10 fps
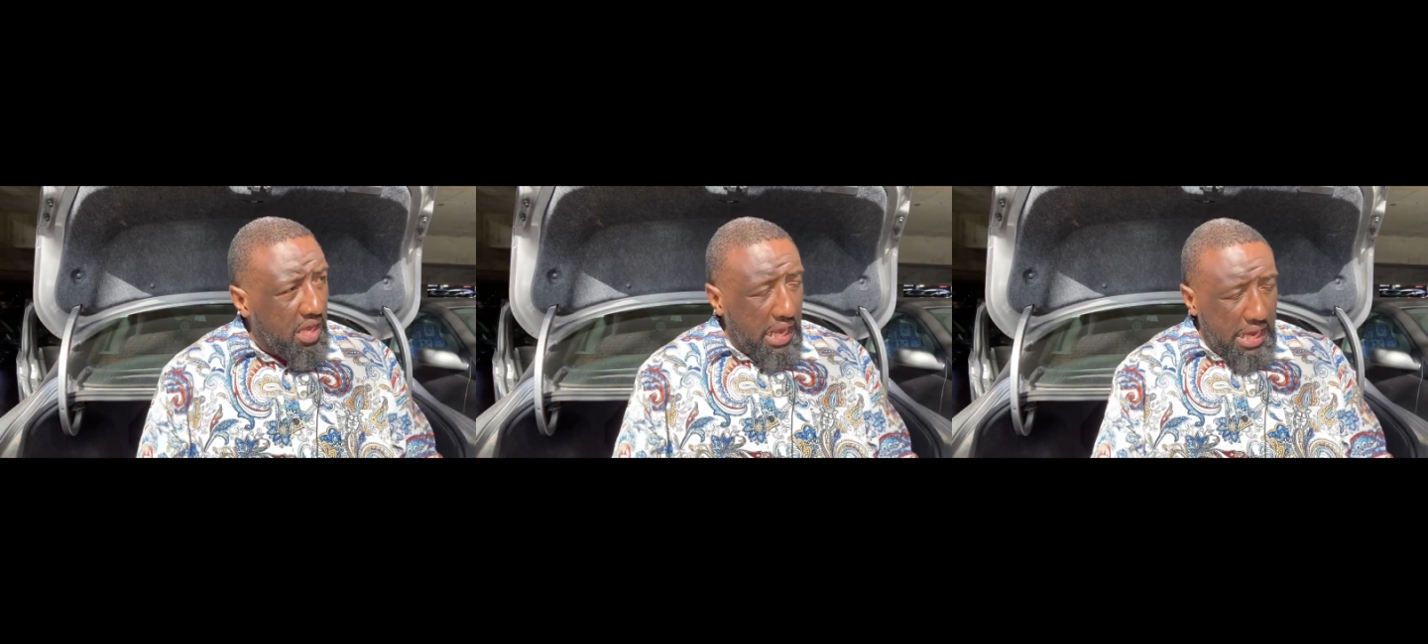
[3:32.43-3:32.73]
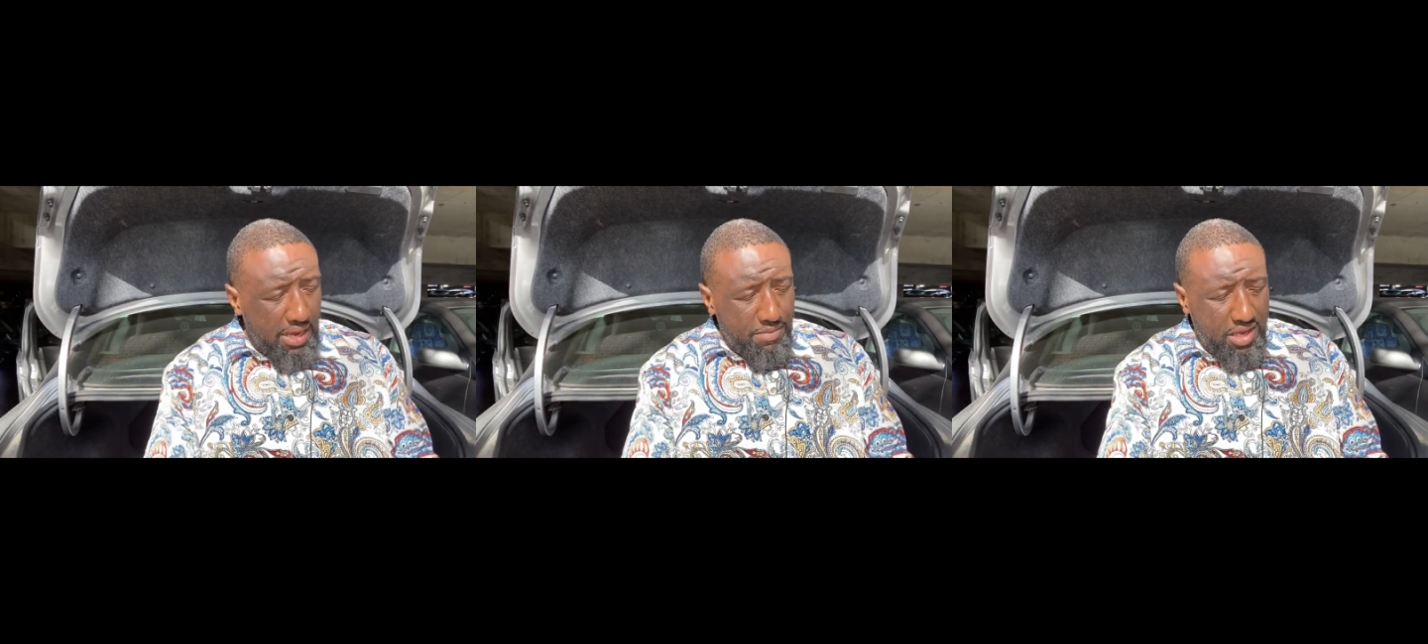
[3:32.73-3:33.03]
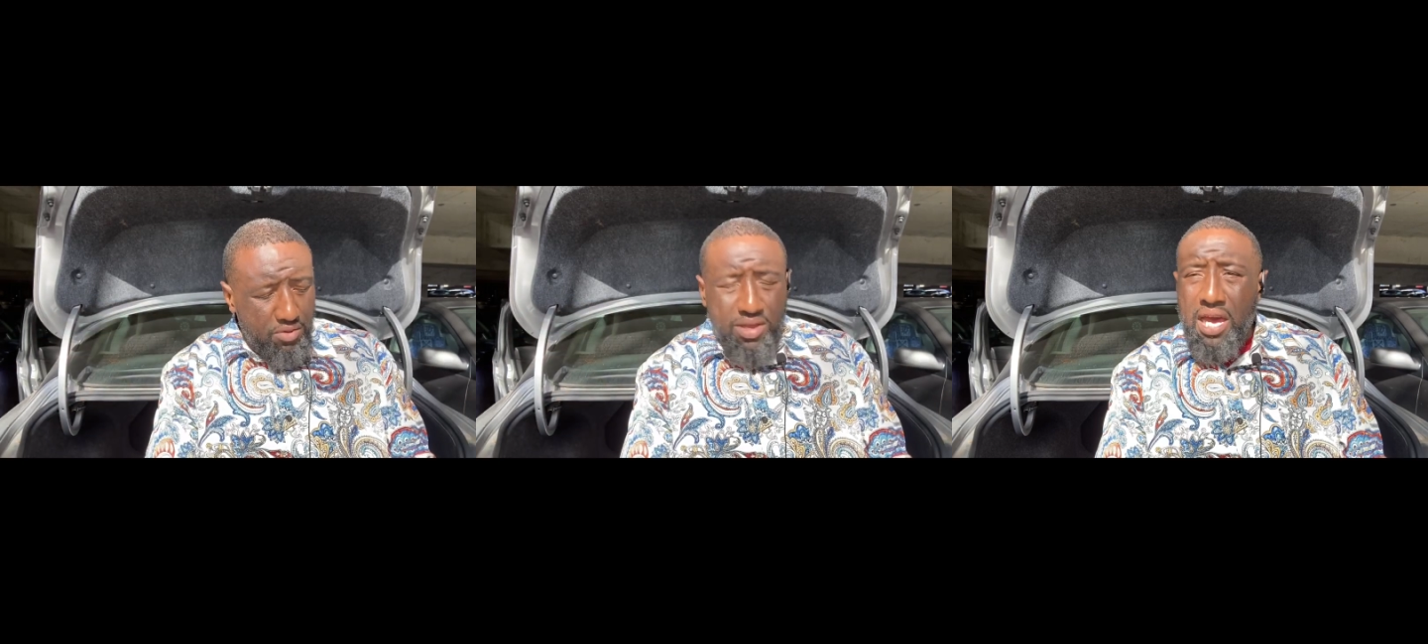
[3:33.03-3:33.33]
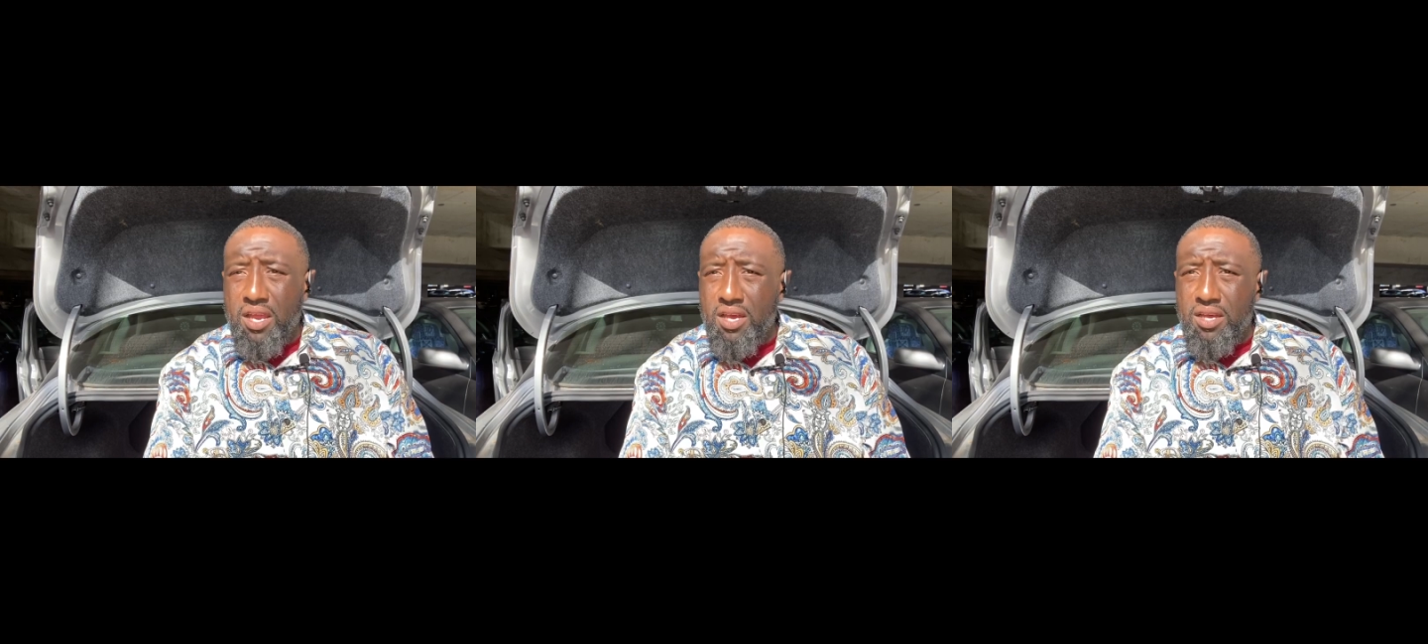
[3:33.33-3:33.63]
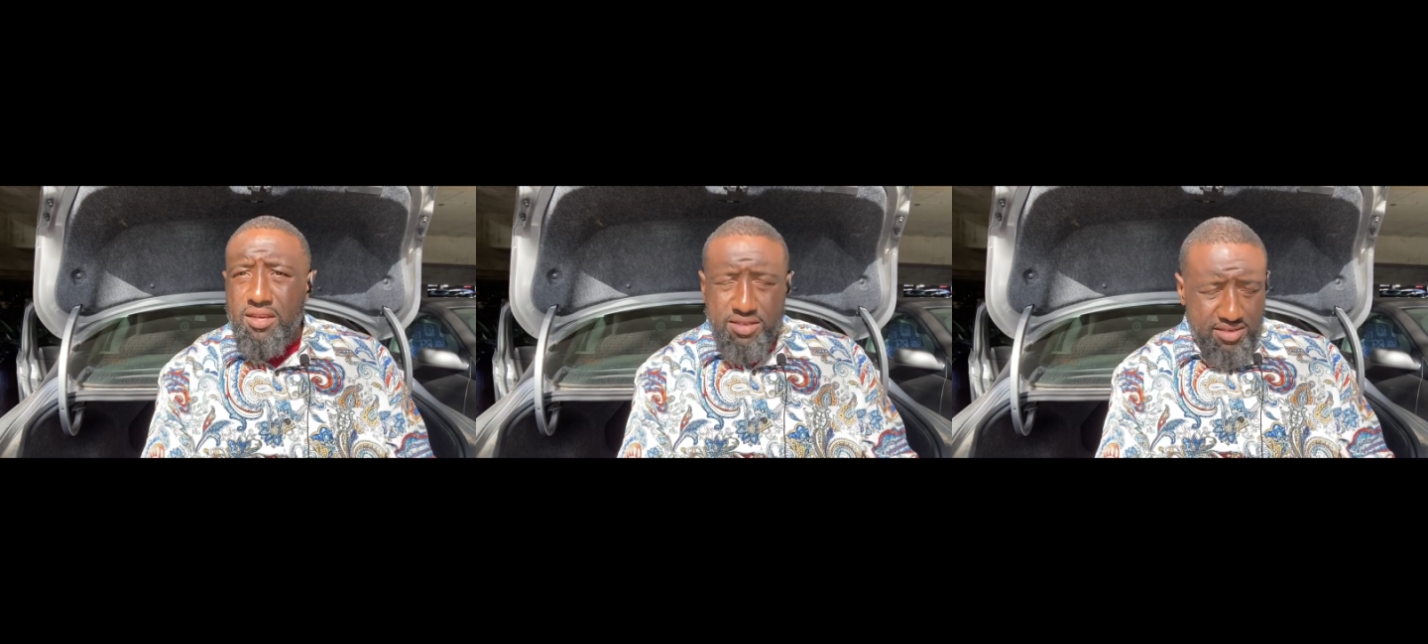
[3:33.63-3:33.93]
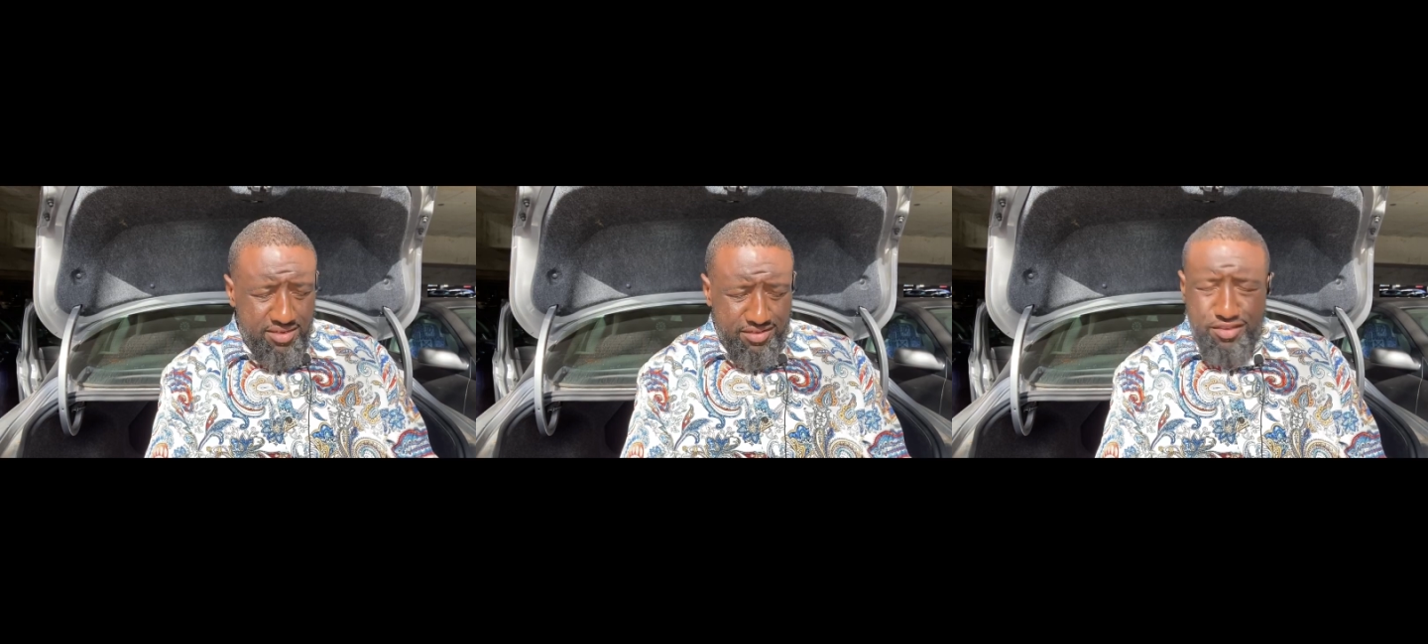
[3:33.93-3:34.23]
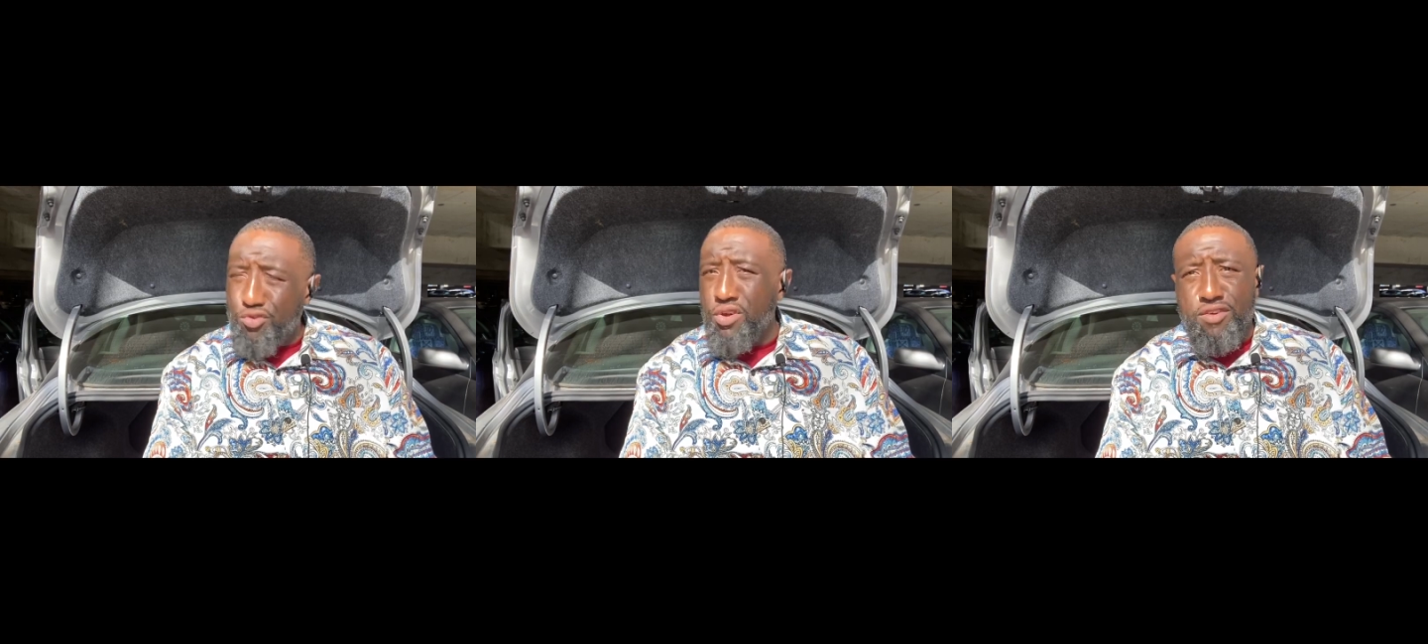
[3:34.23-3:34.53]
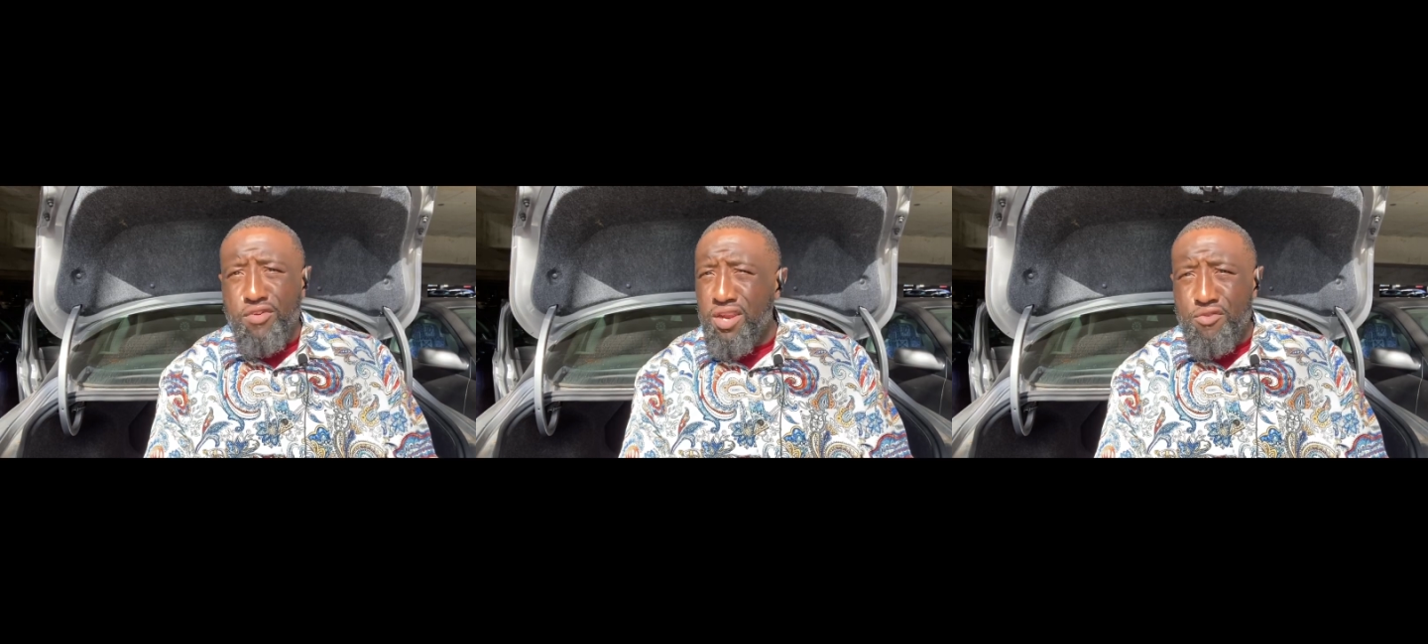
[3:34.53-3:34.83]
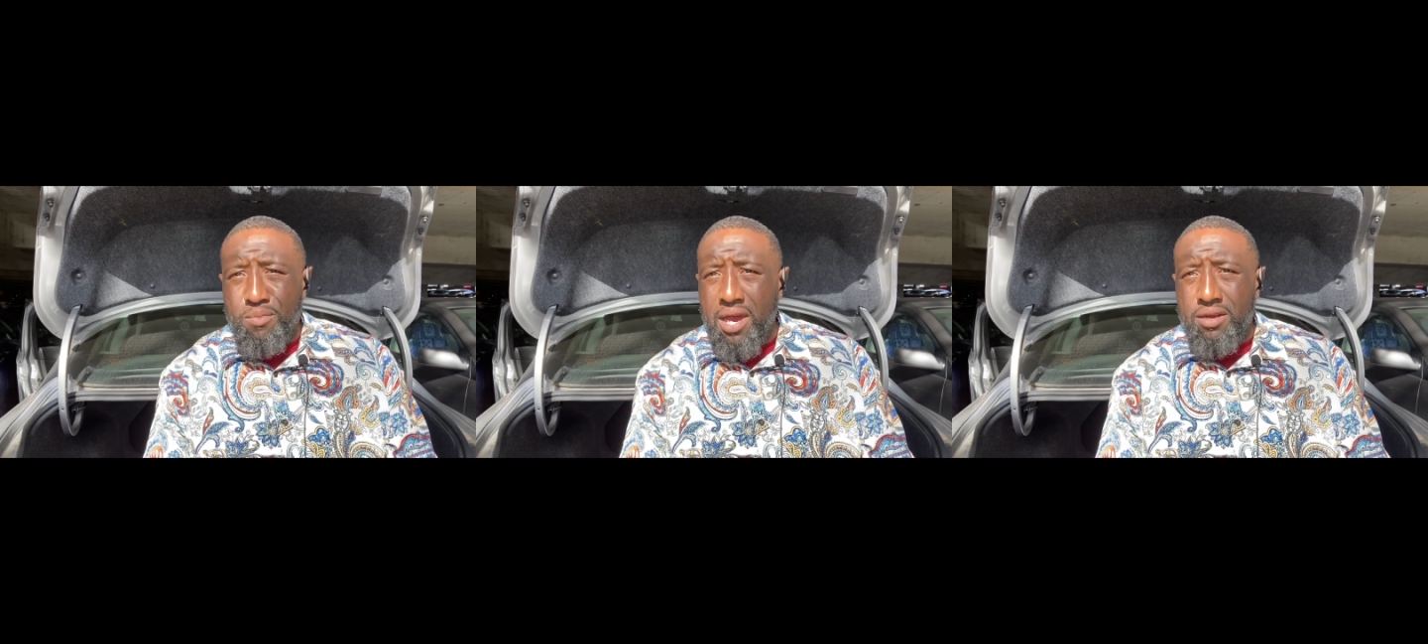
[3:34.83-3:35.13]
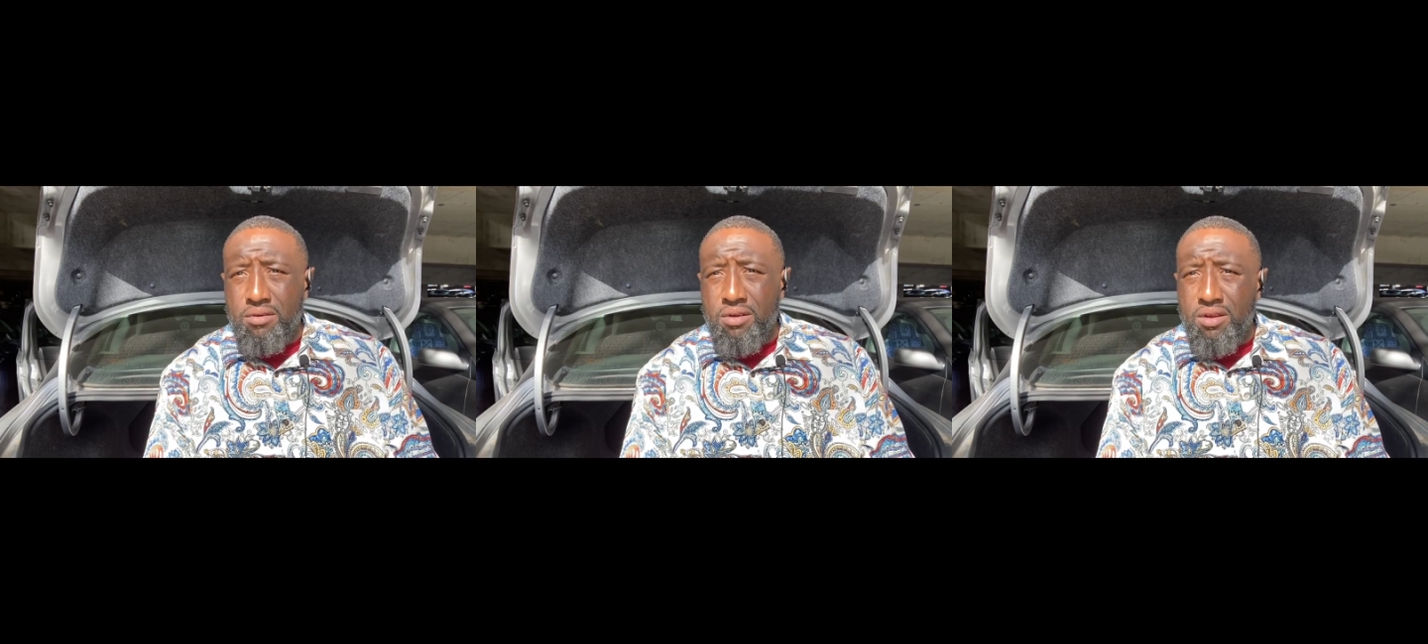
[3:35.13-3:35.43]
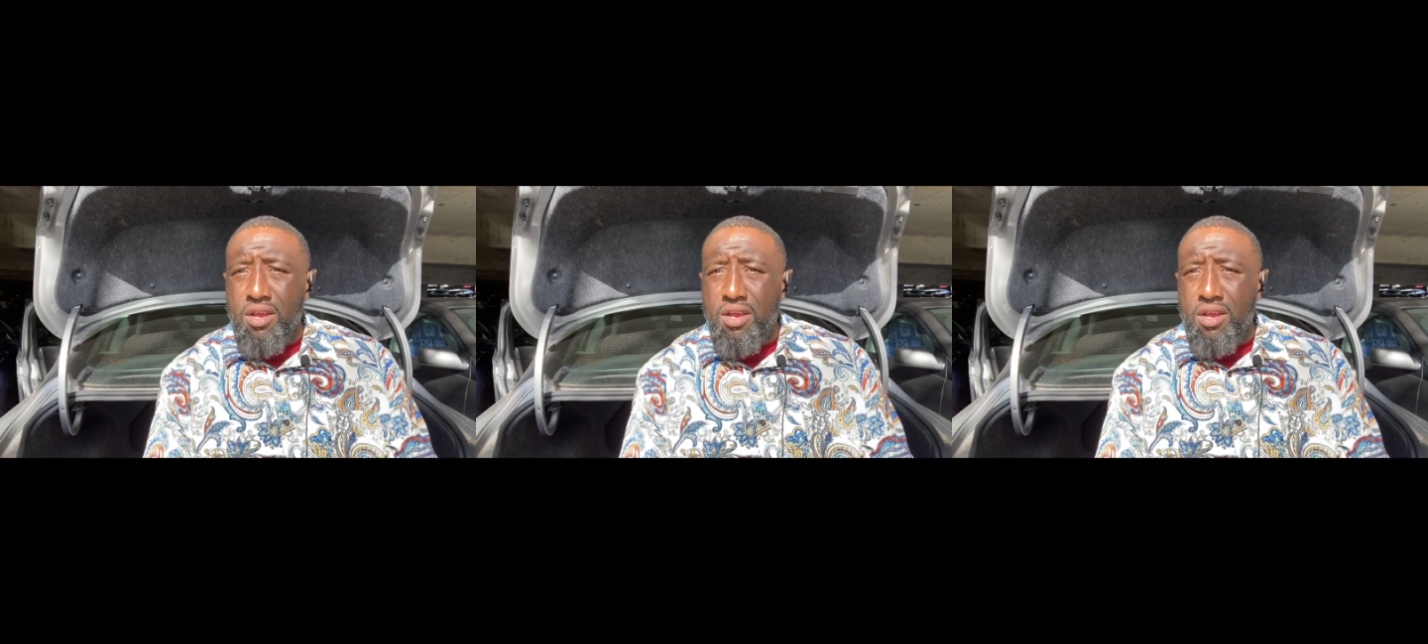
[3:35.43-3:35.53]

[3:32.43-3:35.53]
Hey, man, we got a, uh, it's a quick friendly reminder